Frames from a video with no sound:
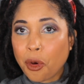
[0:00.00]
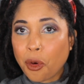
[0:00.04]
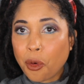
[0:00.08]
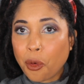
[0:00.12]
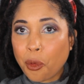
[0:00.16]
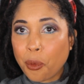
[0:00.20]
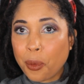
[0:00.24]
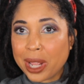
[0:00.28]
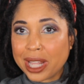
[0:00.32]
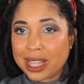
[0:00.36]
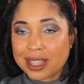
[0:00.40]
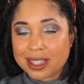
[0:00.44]

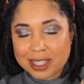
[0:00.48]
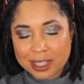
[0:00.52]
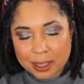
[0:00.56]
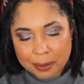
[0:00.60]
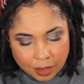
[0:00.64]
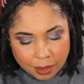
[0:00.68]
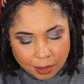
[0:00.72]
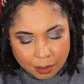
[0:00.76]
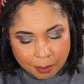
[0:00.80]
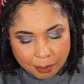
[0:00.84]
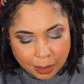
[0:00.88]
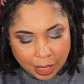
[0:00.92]
Quint,
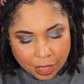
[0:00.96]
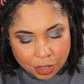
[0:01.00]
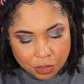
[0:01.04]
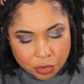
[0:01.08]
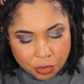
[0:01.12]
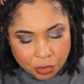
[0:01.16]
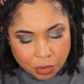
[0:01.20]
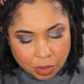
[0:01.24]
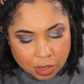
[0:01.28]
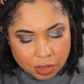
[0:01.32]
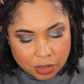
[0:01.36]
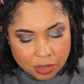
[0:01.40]
make
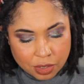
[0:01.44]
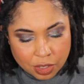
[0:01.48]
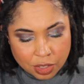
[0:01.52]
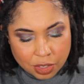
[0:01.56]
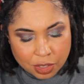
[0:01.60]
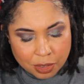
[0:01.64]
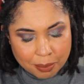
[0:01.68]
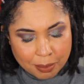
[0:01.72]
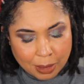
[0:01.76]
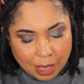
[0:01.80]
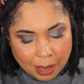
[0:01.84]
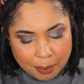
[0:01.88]
sure, because
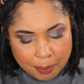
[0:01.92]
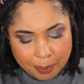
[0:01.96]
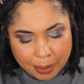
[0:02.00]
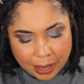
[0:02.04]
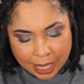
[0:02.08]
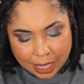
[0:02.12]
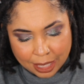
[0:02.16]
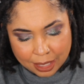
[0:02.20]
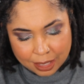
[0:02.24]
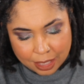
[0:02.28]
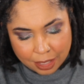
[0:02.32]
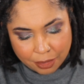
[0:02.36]
this my
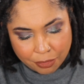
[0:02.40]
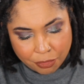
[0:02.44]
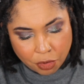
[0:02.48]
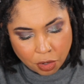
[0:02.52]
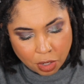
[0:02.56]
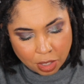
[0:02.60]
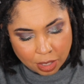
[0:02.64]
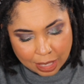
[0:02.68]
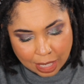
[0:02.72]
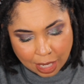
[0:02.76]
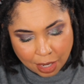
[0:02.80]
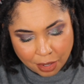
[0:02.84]
pans had
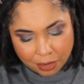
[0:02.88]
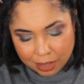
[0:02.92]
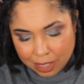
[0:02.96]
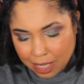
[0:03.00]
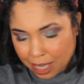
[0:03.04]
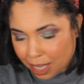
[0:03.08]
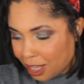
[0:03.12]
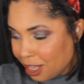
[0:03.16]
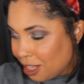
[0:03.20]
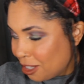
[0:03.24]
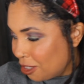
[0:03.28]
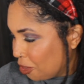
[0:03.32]
fallen out and
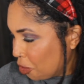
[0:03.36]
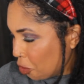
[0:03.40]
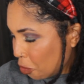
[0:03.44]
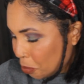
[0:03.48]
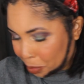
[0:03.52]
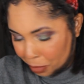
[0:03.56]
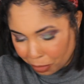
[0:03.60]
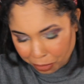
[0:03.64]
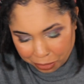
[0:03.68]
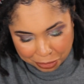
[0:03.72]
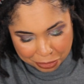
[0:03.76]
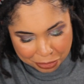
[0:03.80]
I
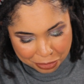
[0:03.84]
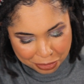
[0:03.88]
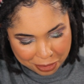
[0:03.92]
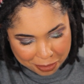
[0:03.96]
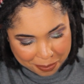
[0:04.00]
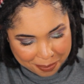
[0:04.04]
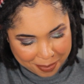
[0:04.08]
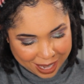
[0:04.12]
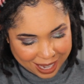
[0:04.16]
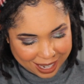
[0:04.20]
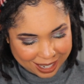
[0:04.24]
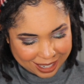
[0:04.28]
super glued
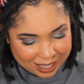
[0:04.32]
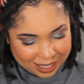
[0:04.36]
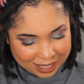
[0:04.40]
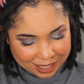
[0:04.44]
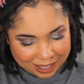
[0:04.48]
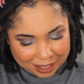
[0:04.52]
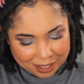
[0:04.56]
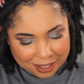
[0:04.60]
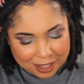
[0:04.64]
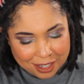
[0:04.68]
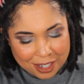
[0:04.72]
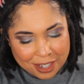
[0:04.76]
them back
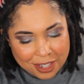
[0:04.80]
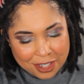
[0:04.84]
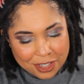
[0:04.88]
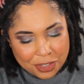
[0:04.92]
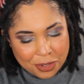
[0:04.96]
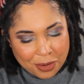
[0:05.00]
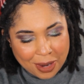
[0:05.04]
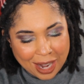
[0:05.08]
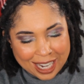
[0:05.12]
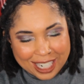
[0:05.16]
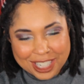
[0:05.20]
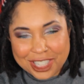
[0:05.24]
in
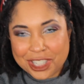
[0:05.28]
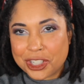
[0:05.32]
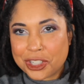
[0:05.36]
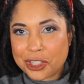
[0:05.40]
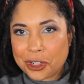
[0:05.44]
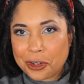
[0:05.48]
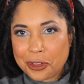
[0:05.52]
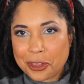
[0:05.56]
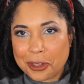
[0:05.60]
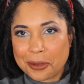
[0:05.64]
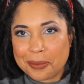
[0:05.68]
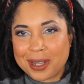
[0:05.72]
so I can
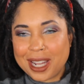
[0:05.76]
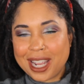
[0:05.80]
show them